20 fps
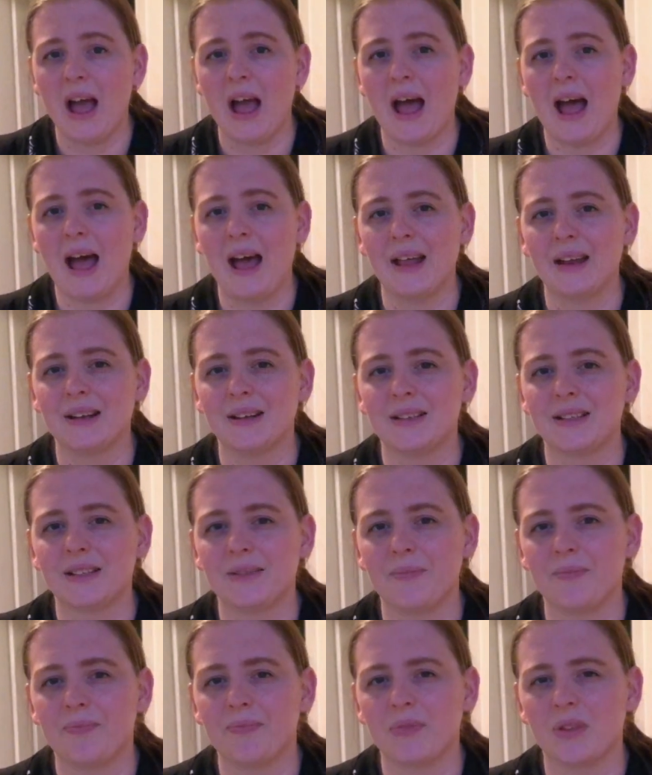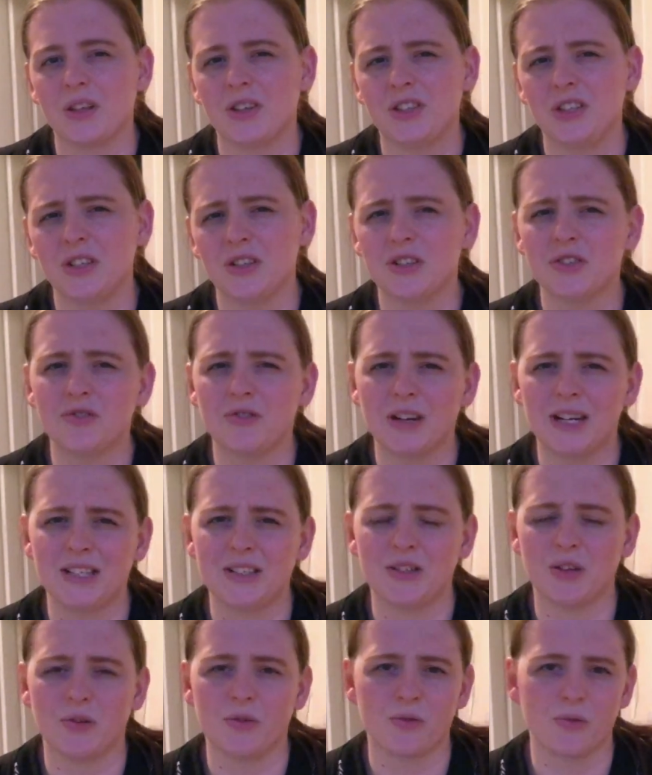And she doesn't really
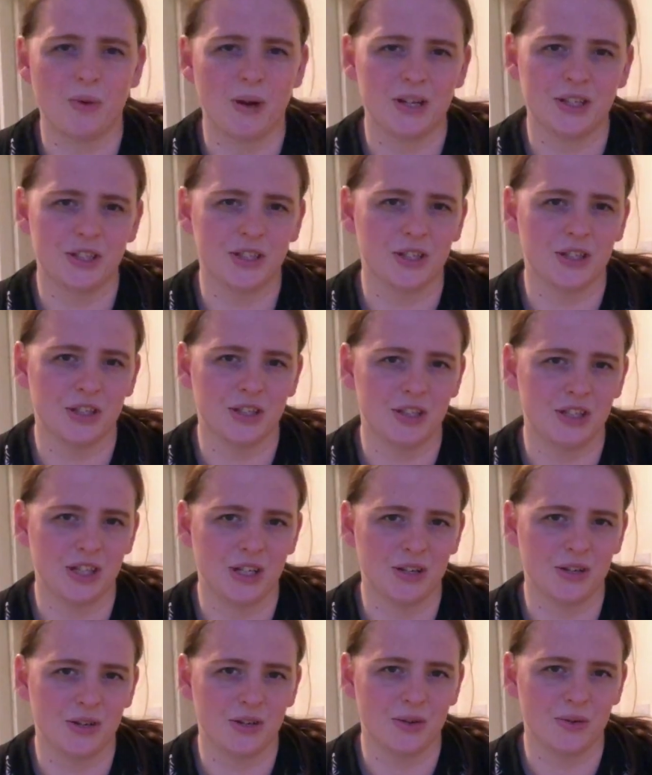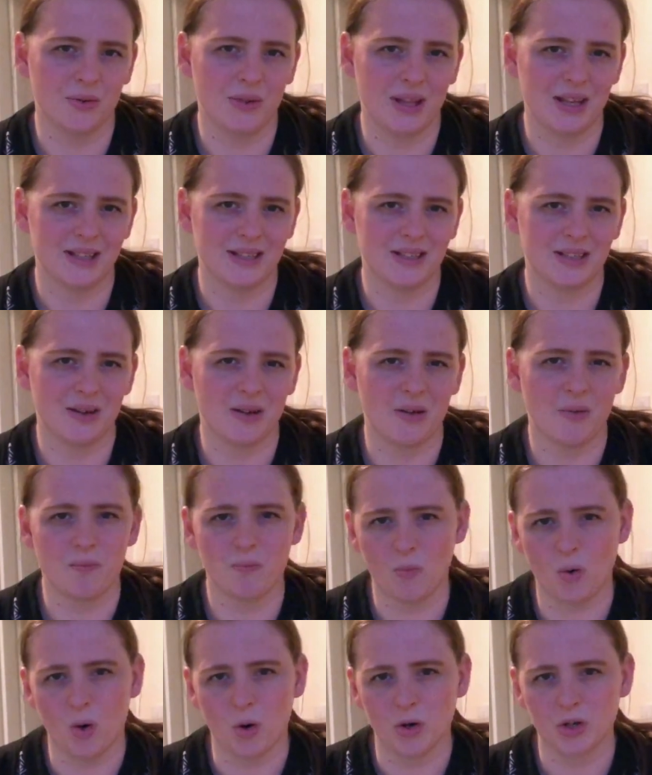sort of question that she can do this
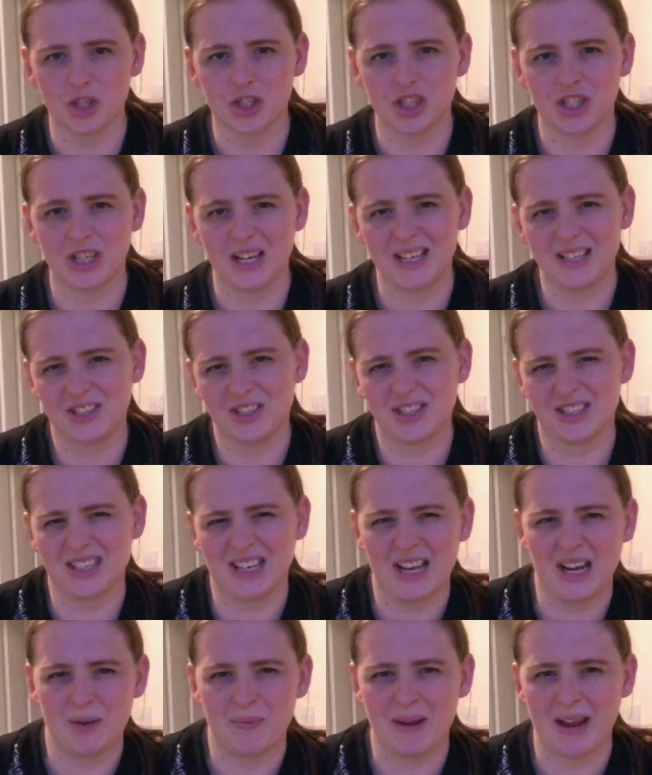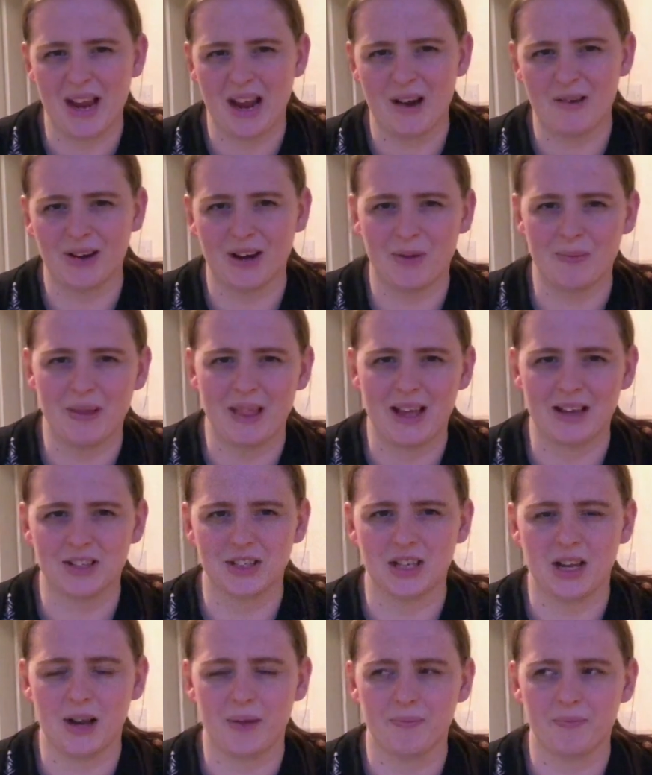much. It's just a little bit here, a little bit there.
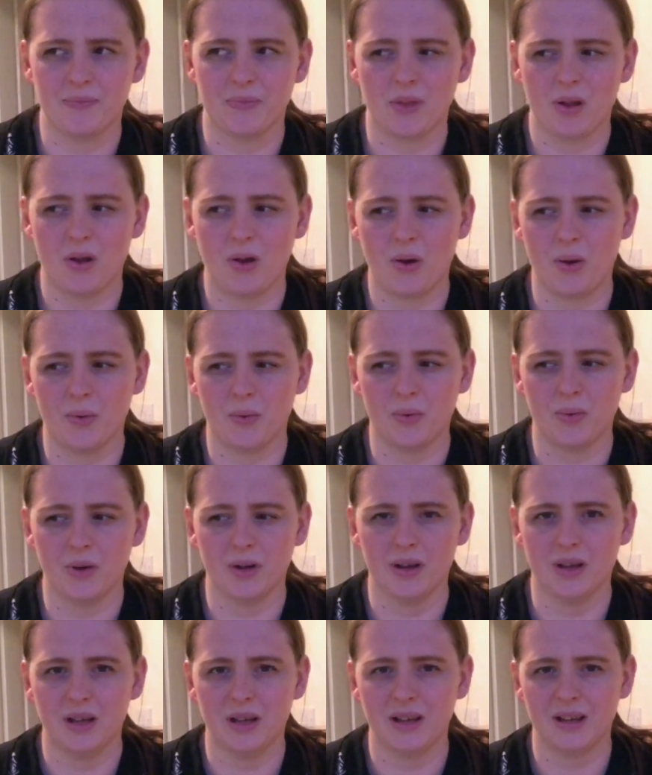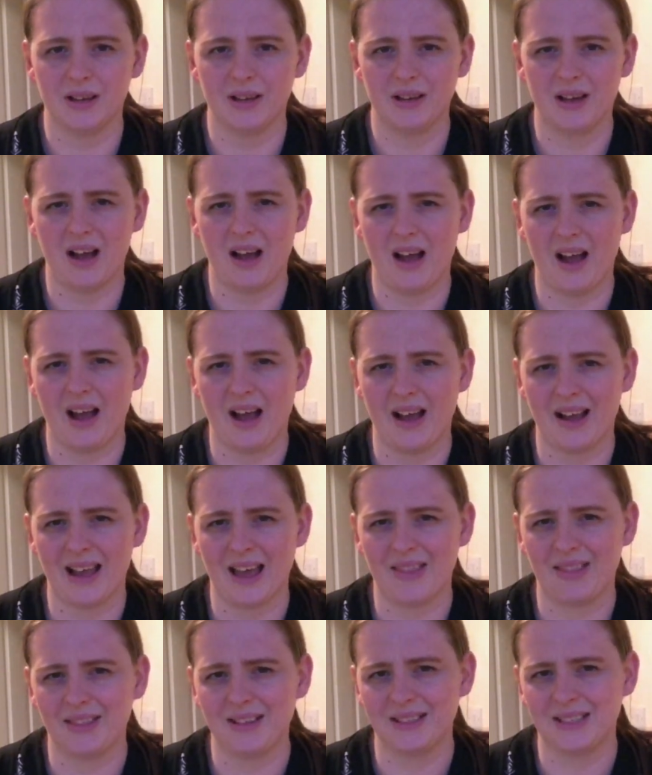She's like, oh, I
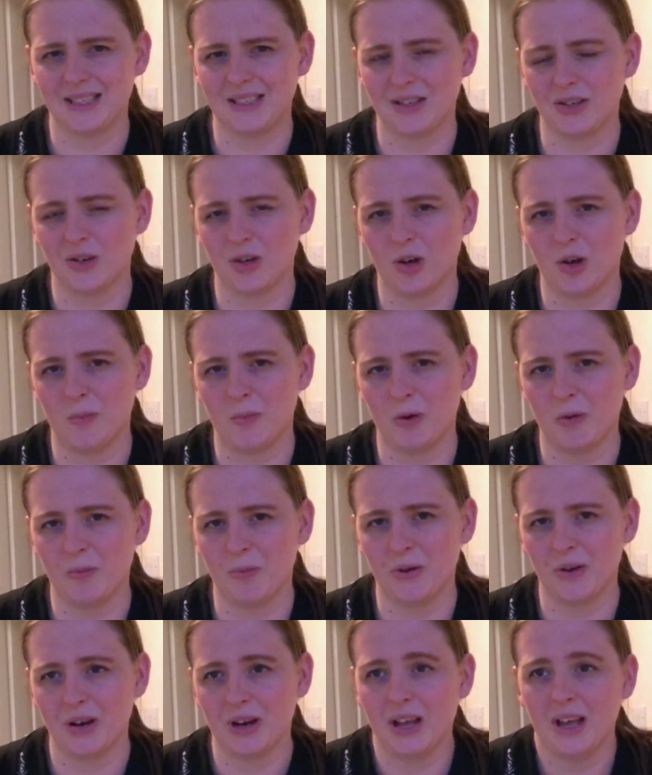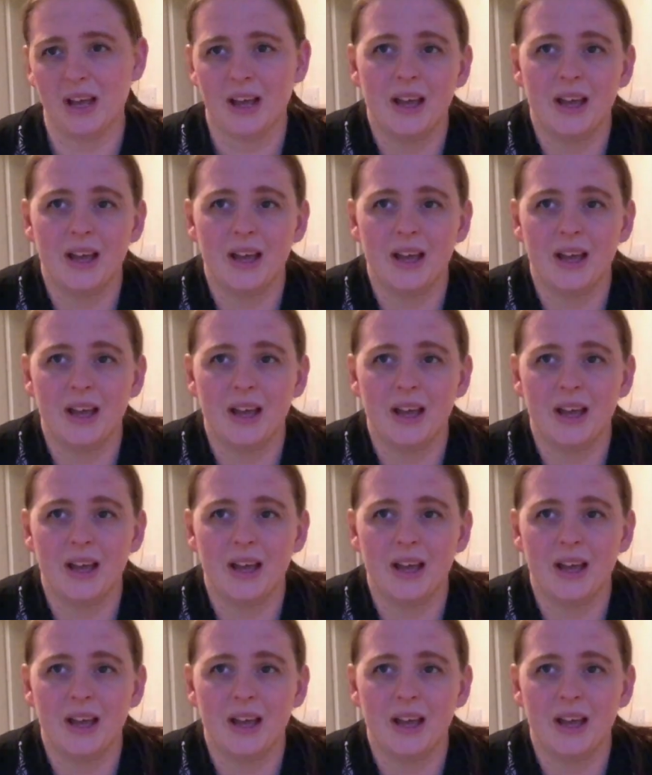get that this isn't normal, but